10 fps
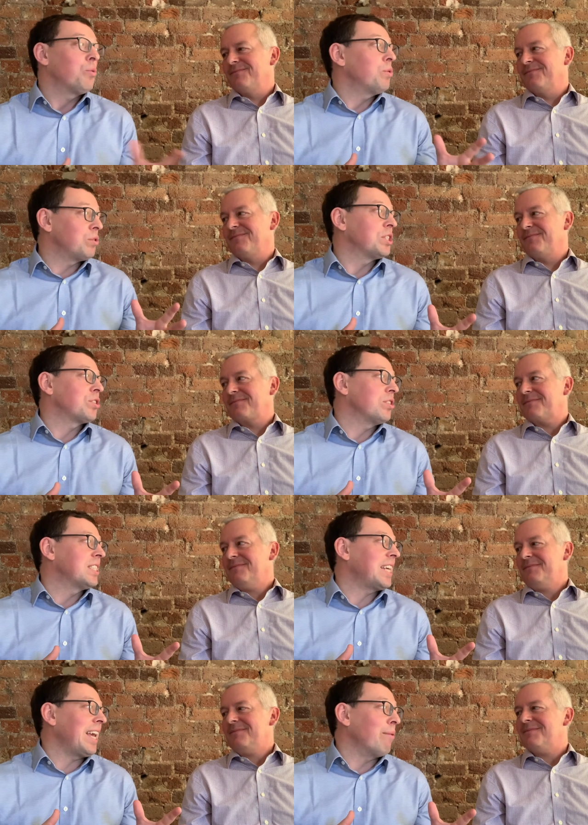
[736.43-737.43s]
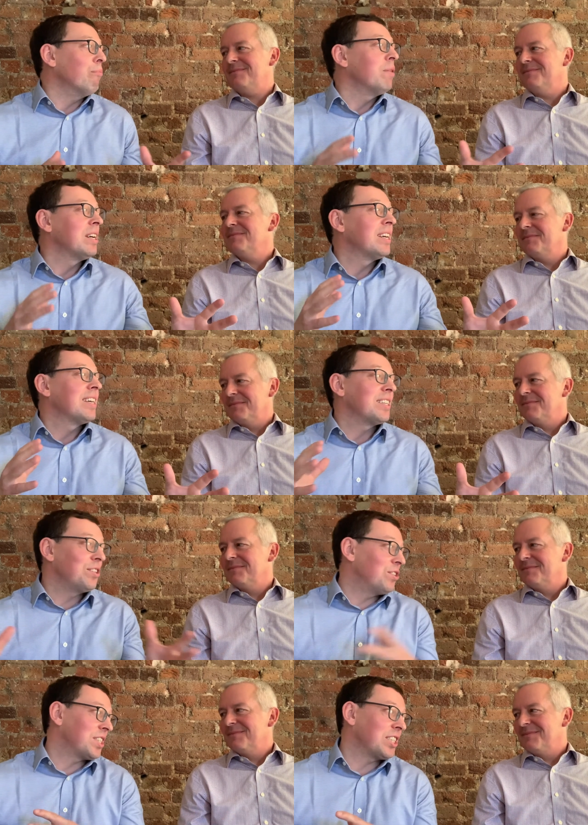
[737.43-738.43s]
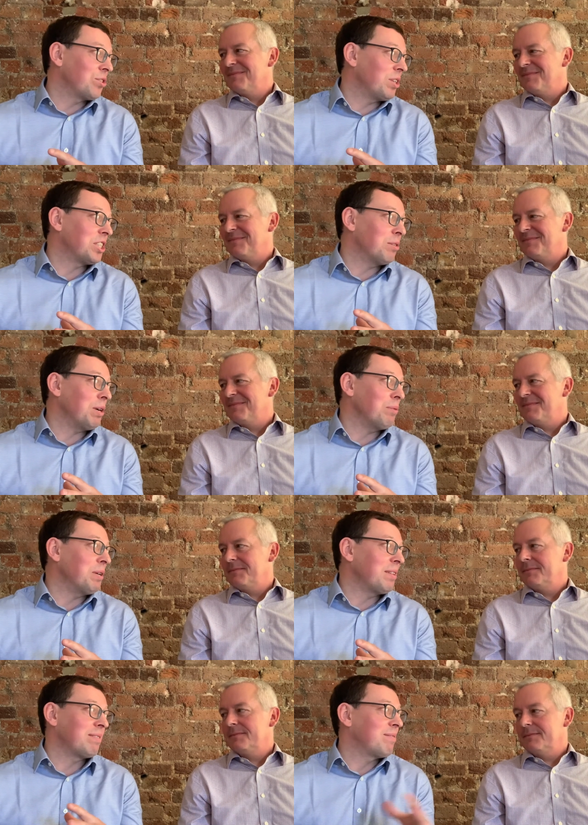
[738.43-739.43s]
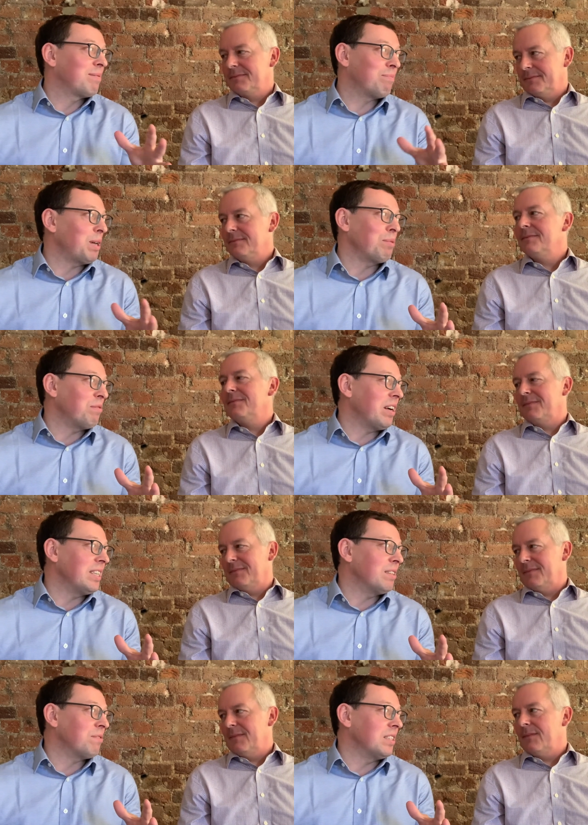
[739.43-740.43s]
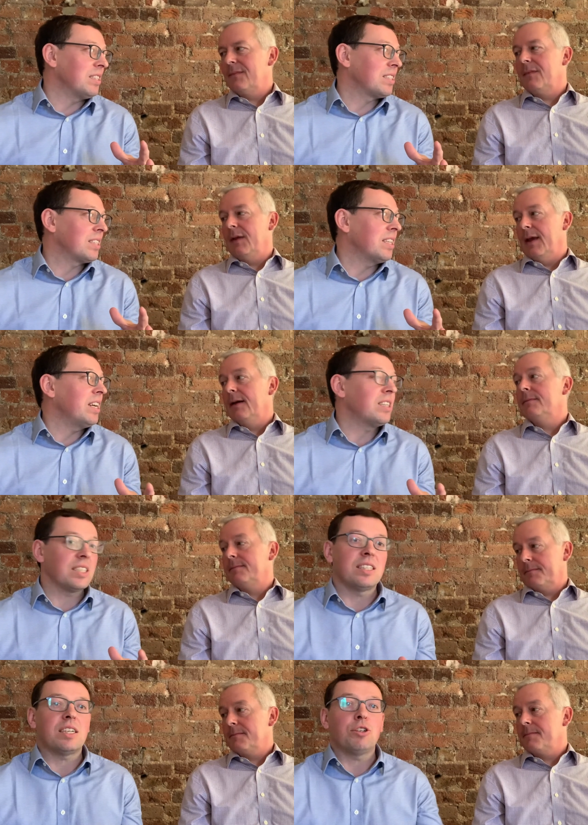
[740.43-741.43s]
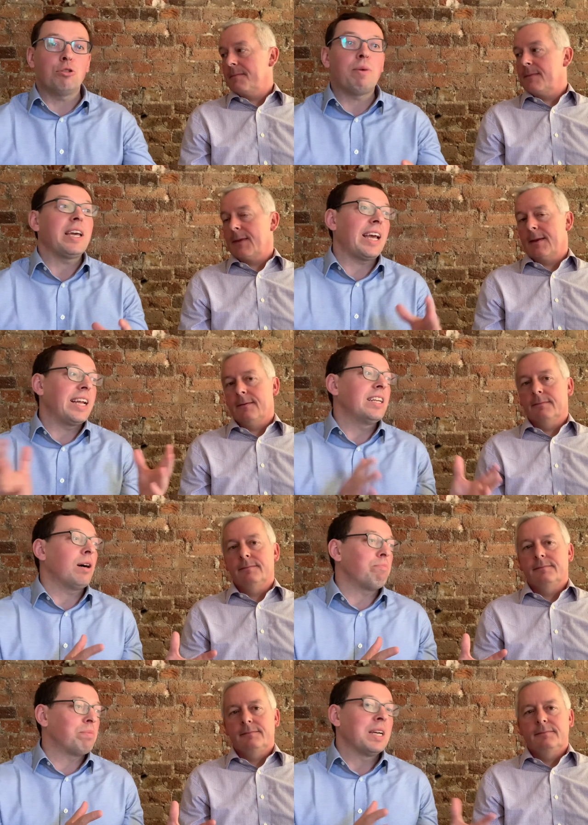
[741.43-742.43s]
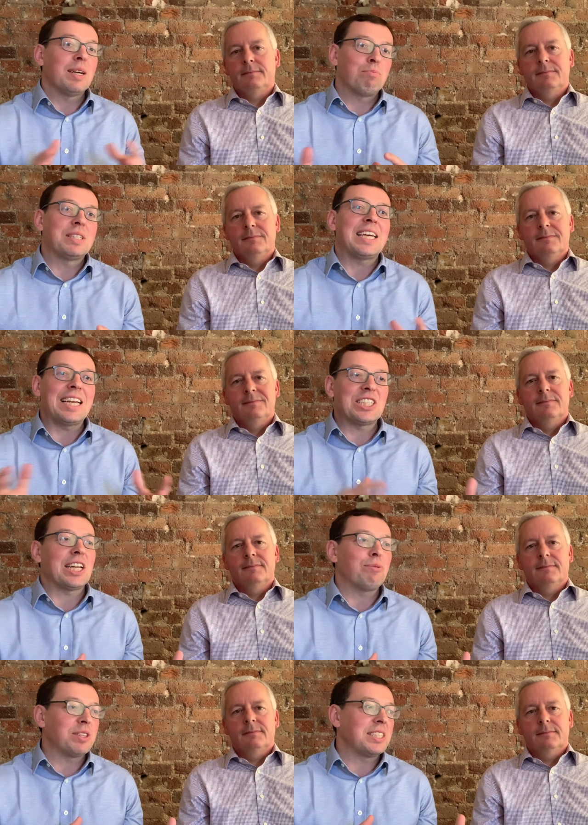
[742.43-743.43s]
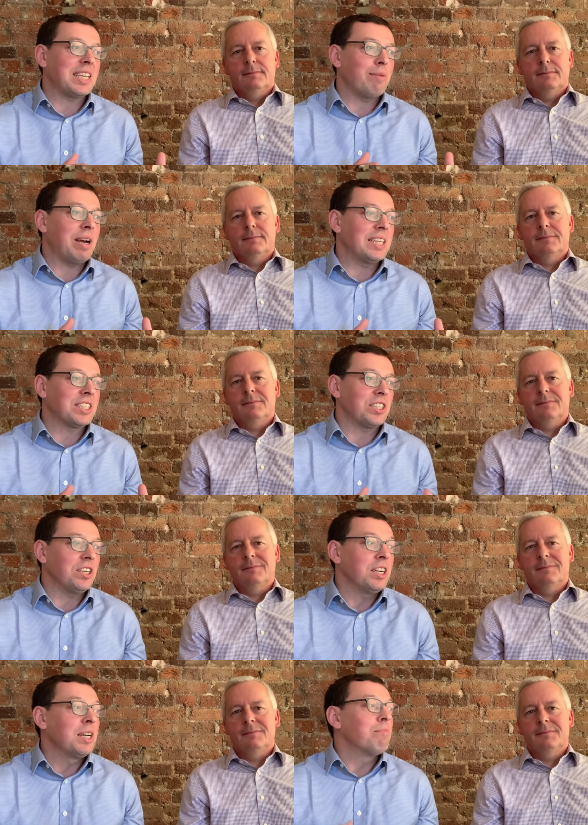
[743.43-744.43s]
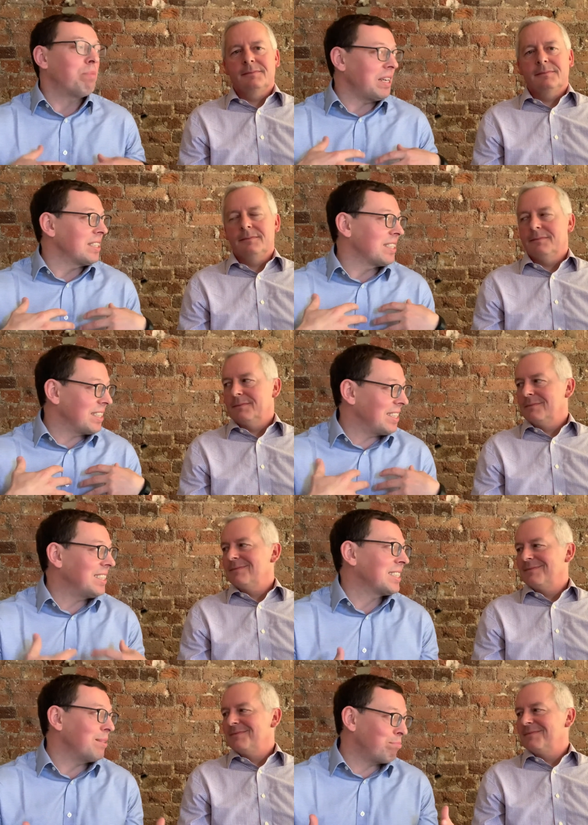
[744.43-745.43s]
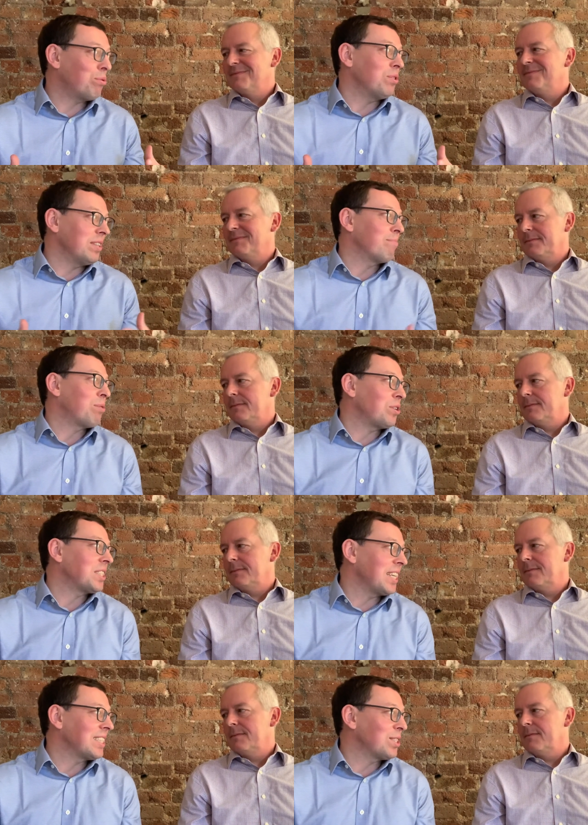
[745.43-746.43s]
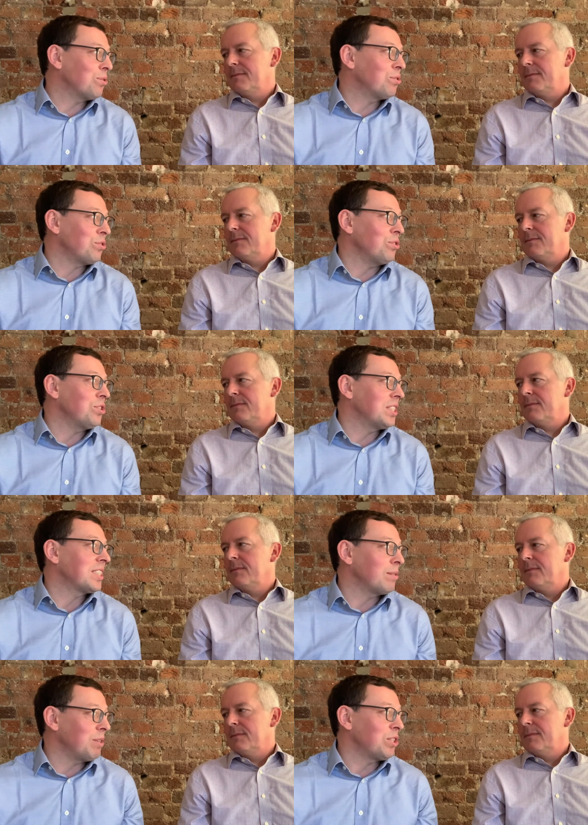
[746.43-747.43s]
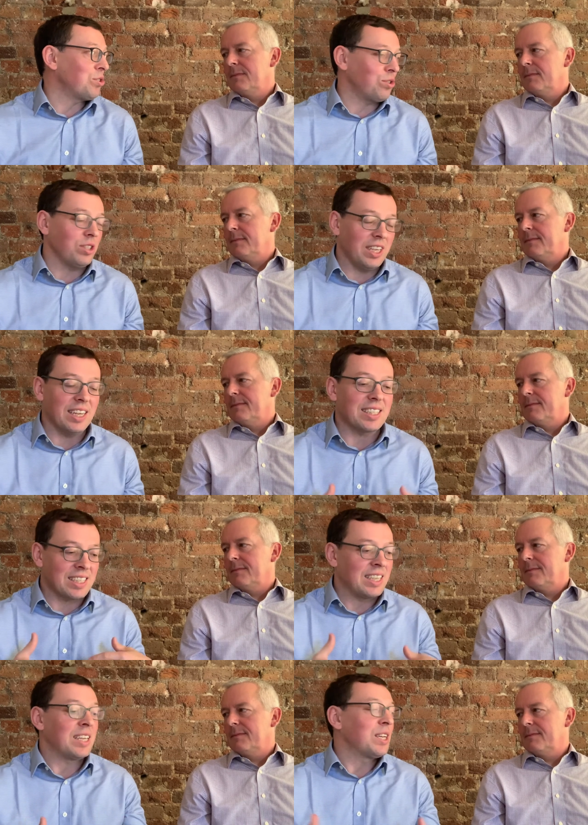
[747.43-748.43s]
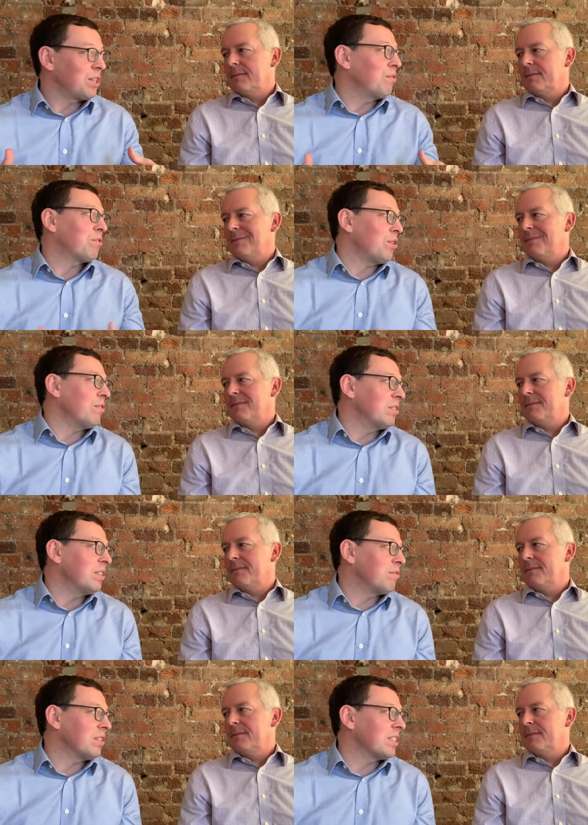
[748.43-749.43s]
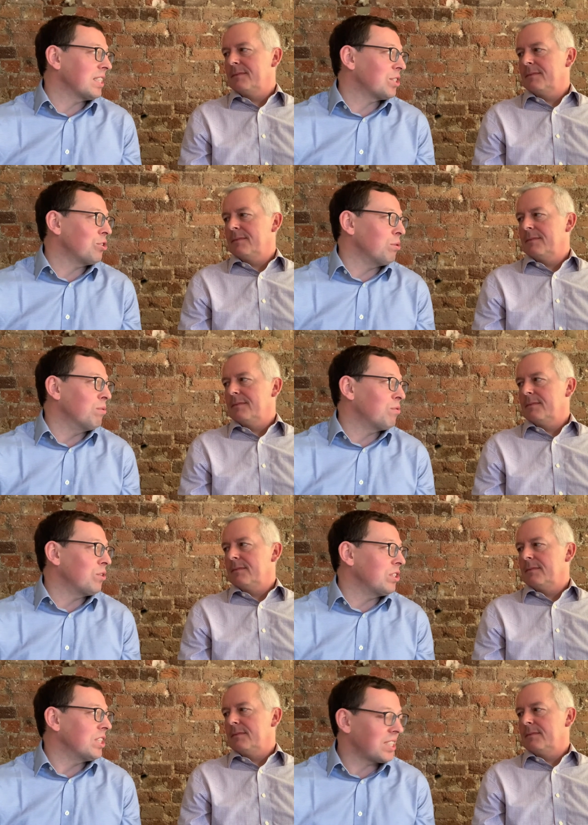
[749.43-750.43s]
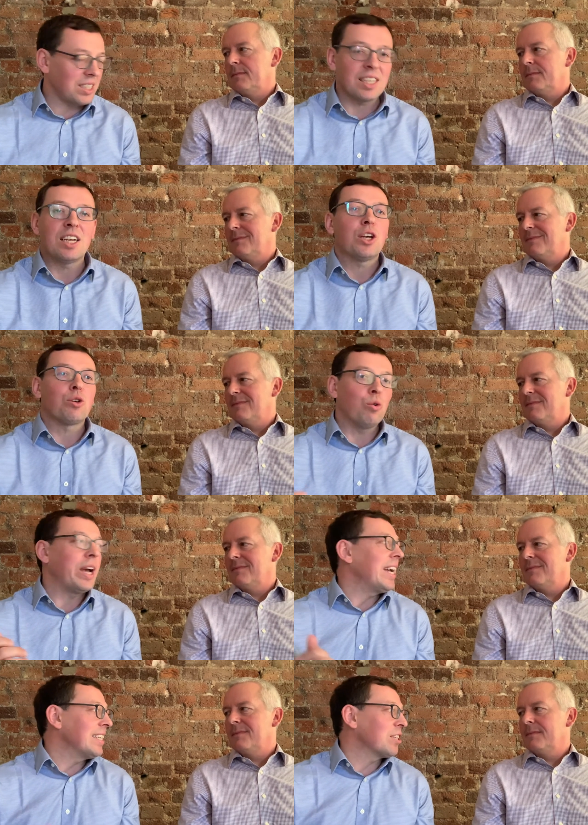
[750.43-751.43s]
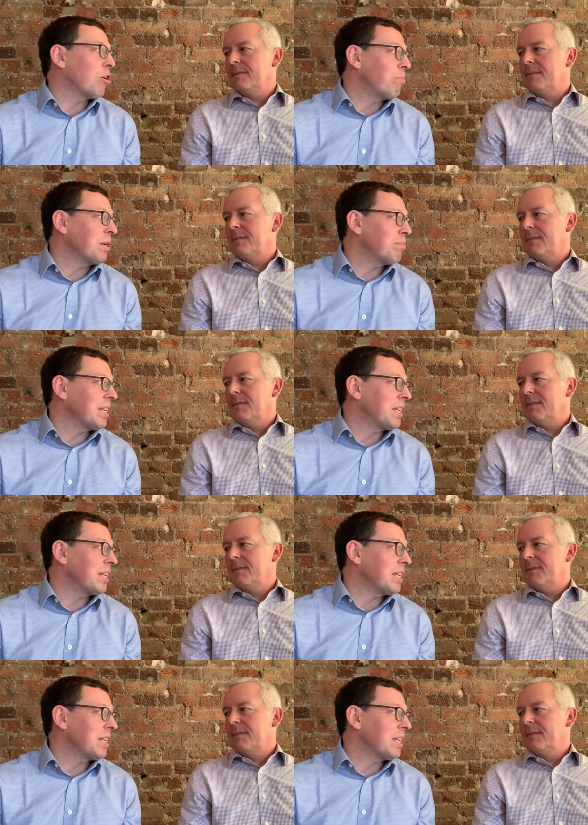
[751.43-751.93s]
Speaker 1: we'll just do the same your situation might be might be very different to yeah. theirs and you might end up potentially with the same answer but it's an important process to go through just to make sure that you've thought of the different things through before you just go ahead and copy and